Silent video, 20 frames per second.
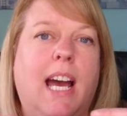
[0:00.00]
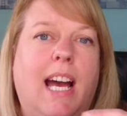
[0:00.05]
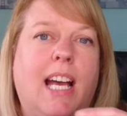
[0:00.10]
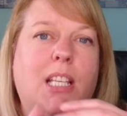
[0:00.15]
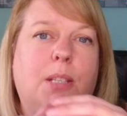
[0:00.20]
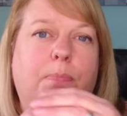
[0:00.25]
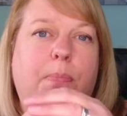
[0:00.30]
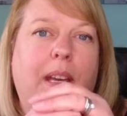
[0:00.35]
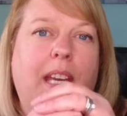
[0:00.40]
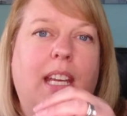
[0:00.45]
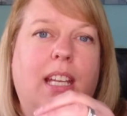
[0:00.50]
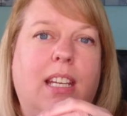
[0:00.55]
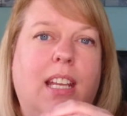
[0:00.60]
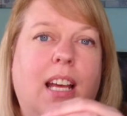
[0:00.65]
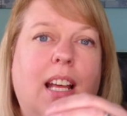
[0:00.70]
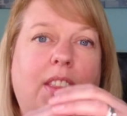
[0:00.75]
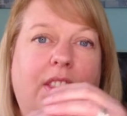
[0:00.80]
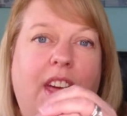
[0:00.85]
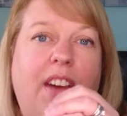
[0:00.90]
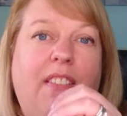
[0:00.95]
has been
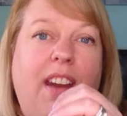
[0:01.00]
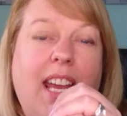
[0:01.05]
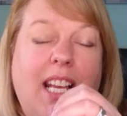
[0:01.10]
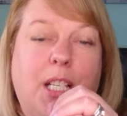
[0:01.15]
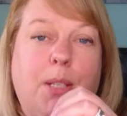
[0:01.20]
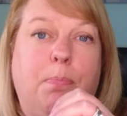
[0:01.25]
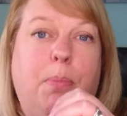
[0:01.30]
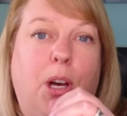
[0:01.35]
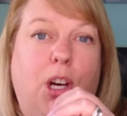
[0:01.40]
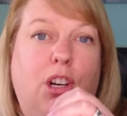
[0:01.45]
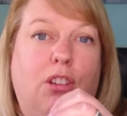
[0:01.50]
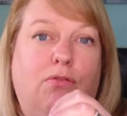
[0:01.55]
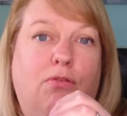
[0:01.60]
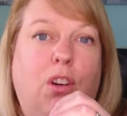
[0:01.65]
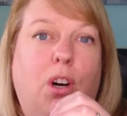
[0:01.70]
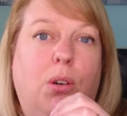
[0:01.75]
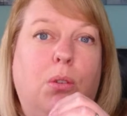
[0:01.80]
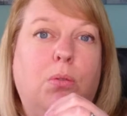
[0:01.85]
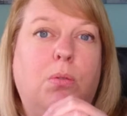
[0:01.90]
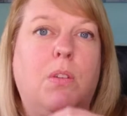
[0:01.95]
their expert
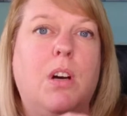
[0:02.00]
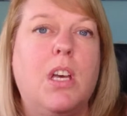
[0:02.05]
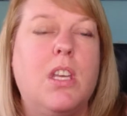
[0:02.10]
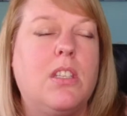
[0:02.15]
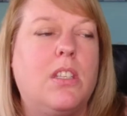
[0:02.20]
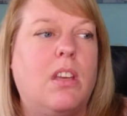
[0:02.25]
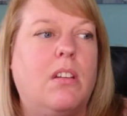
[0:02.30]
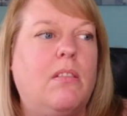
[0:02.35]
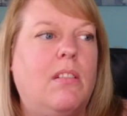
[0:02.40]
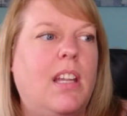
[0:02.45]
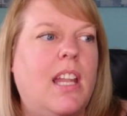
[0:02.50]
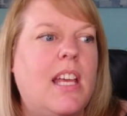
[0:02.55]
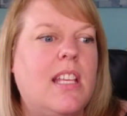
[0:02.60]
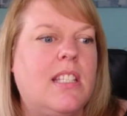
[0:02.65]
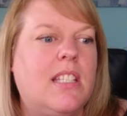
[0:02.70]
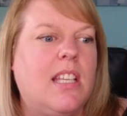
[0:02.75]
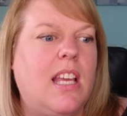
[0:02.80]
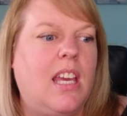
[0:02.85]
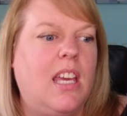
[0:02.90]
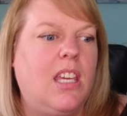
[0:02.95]
role, so
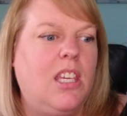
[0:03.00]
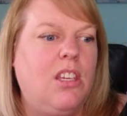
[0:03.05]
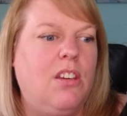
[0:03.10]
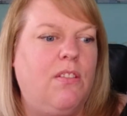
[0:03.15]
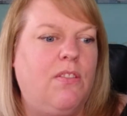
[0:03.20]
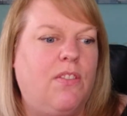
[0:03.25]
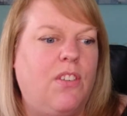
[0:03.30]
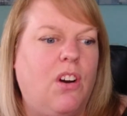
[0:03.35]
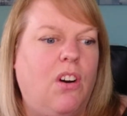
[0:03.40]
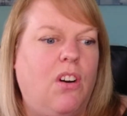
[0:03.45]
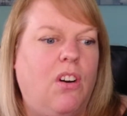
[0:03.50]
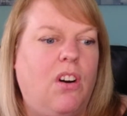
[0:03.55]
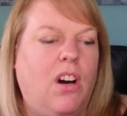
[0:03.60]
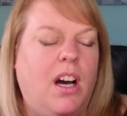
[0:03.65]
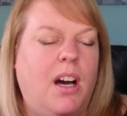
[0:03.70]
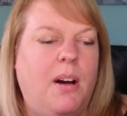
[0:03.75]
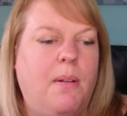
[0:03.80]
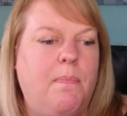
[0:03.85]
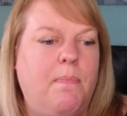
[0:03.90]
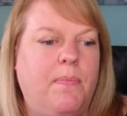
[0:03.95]
let's say you've got
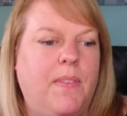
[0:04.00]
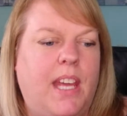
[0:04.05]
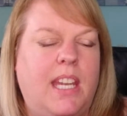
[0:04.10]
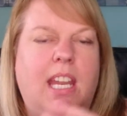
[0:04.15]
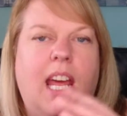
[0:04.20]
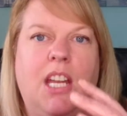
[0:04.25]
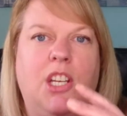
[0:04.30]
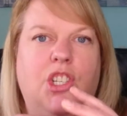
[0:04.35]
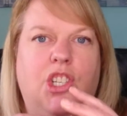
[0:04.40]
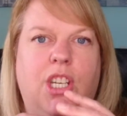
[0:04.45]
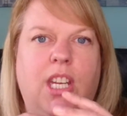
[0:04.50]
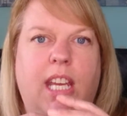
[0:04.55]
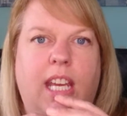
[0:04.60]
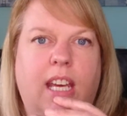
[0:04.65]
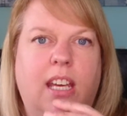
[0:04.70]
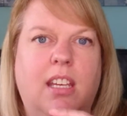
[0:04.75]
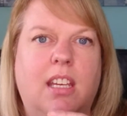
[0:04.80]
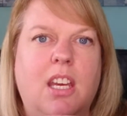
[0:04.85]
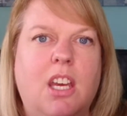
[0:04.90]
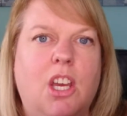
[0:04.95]
an
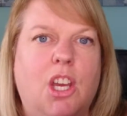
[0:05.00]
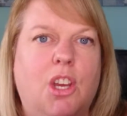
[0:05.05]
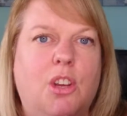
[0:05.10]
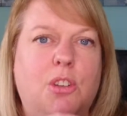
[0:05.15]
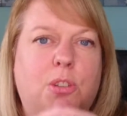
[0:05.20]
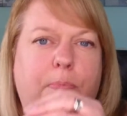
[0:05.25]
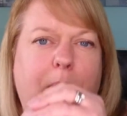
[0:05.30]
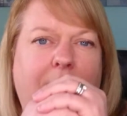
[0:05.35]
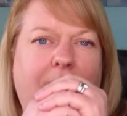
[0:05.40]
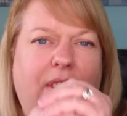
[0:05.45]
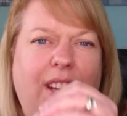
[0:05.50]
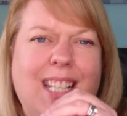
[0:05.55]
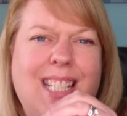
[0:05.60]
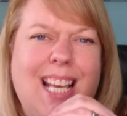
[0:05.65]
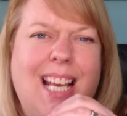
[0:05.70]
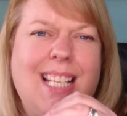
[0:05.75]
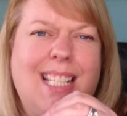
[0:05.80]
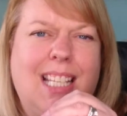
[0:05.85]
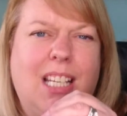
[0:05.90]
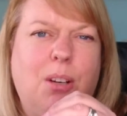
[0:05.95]
engineer who's been
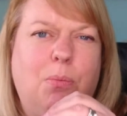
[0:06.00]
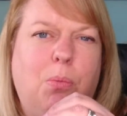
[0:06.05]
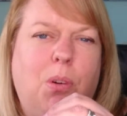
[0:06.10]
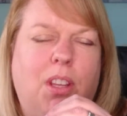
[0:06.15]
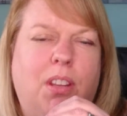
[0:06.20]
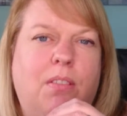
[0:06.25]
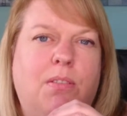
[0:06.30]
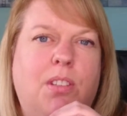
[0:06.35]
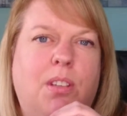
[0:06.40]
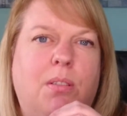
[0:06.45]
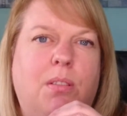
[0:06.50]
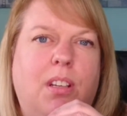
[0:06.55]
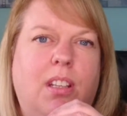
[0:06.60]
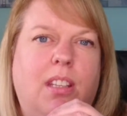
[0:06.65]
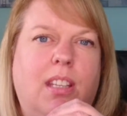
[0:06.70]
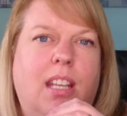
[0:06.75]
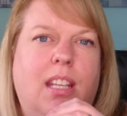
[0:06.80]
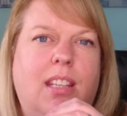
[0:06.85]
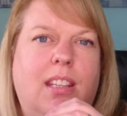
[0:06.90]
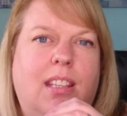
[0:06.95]
fantastic at what they're doing
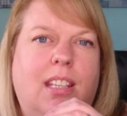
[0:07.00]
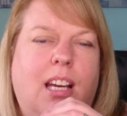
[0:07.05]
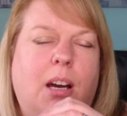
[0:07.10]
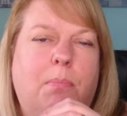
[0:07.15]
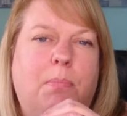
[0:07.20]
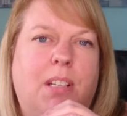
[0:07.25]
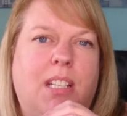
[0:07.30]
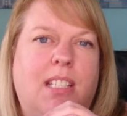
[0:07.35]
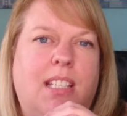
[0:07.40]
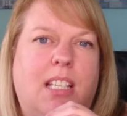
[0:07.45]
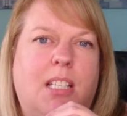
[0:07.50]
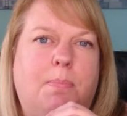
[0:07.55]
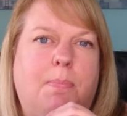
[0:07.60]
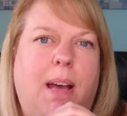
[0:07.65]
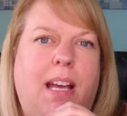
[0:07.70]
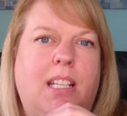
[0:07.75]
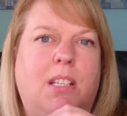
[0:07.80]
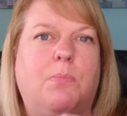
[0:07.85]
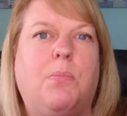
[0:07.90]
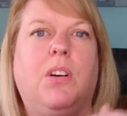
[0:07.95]
and then the company's
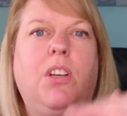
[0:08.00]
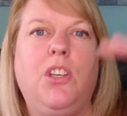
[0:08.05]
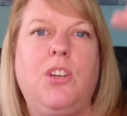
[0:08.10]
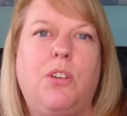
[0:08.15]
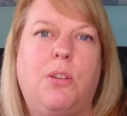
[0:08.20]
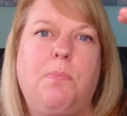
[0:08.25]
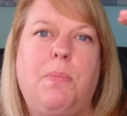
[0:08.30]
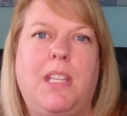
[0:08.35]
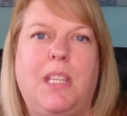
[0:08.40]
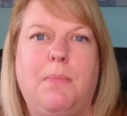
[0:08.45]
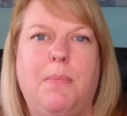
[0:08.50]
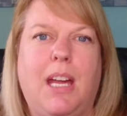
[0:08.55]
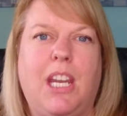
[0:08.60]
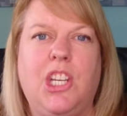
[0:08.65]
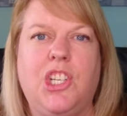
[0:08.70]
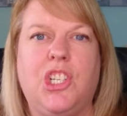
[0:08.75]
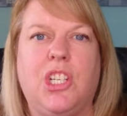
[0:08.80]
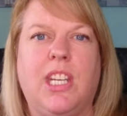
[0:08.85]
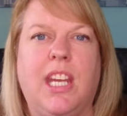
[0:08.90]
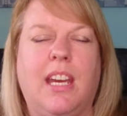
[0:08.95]
expanded, well, you can be the
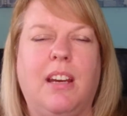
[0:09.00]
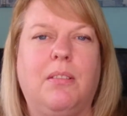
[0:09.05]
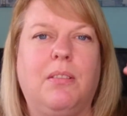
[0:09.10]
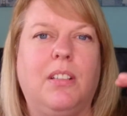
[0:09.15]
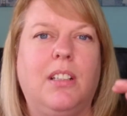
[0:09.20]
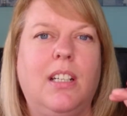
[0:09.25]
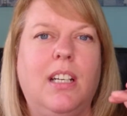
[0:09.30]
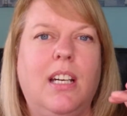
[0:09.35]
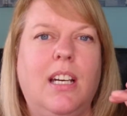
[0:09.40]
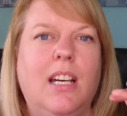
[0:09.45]
manager now.